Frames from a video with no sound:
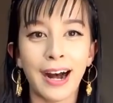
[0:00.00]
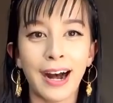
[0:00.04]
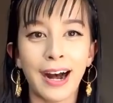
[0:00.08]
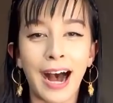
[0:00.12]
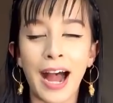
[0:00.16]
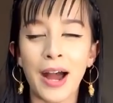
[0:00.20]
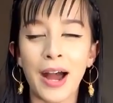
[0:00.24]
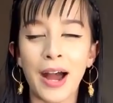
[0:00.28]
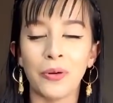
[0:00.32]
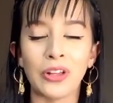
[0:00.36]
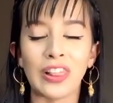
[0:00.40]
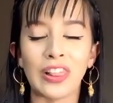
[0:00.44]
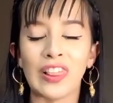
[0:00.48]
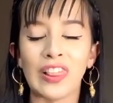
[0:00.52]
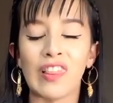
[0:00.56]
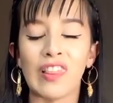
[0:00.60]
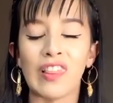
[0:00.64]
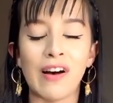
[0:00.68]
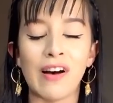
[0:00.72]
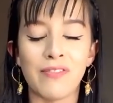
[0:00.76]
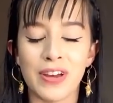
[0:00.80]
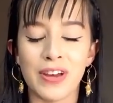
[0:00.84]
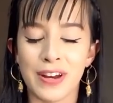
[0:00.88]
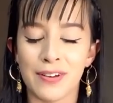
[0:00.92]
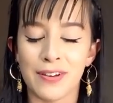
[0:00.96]
I would
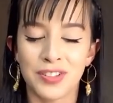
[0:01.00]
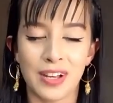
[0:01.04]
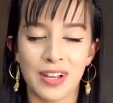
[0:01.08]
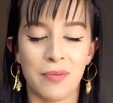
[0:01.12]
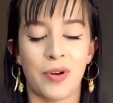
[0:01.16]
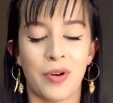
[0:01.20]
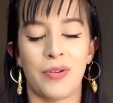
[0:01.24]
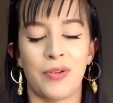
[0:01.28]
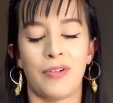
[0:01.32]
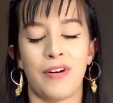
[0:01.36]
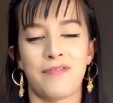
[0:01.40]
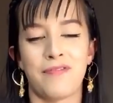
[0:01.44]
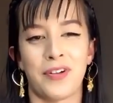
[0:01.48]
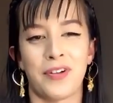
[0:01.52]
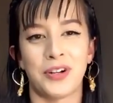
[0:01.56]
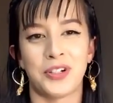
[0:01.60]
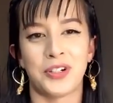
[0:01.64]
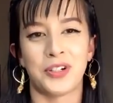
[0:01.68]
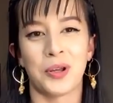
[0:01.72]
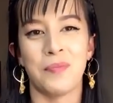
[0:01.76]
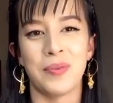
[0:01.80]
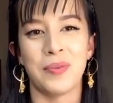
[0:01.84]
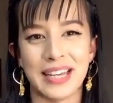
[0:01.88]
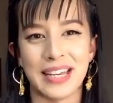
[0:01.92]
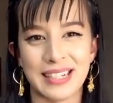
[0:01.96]
love it if someone referred
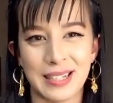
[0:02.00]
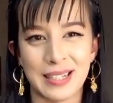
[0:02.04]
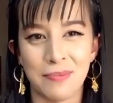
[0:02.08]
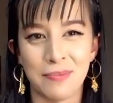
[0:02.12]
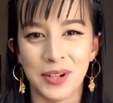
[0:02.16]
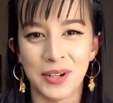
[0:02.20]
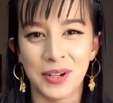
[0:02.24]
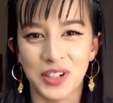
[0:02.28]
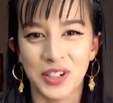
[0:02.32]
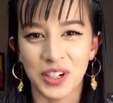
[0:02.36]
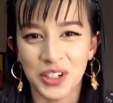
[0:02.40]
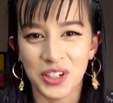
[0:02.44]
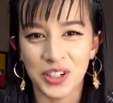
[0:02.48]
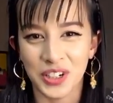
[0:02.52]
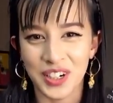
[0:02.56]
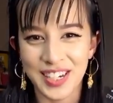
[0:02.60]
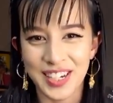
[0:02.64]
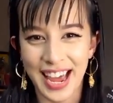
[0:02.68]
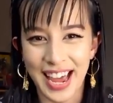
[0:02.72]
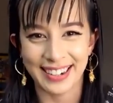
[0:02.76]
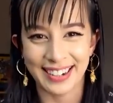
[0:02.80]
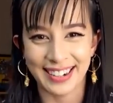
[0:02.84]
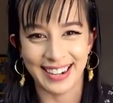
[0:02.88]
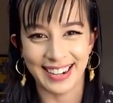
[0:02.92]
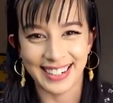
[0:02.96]
to me as a magician
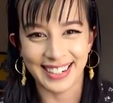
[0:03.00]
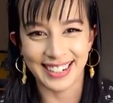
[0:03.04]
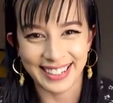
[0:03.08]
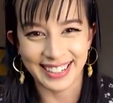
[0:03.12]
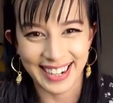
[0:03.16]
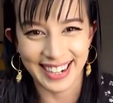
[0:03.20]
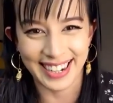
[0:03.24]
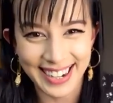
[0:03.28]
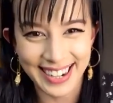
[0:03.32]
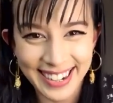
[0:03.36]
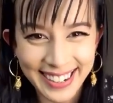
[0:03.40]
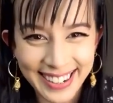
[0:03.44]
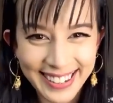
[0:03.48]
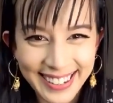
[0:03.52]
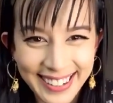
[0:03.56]
technician.